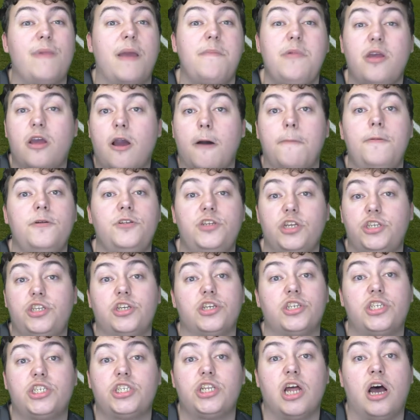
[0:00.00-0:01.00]
Maybe Coppinger
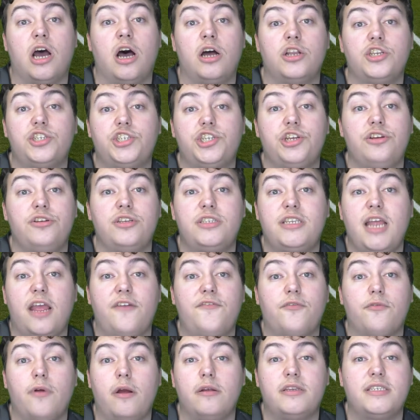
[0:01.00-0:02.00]
does start on Tuesday
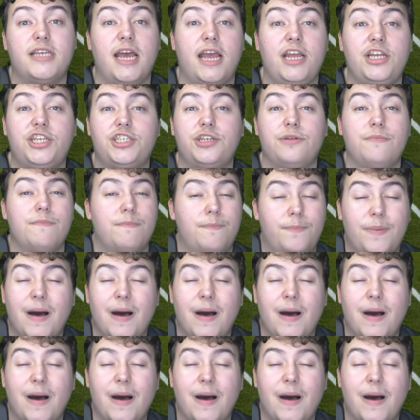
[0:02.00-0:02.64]
for rotation,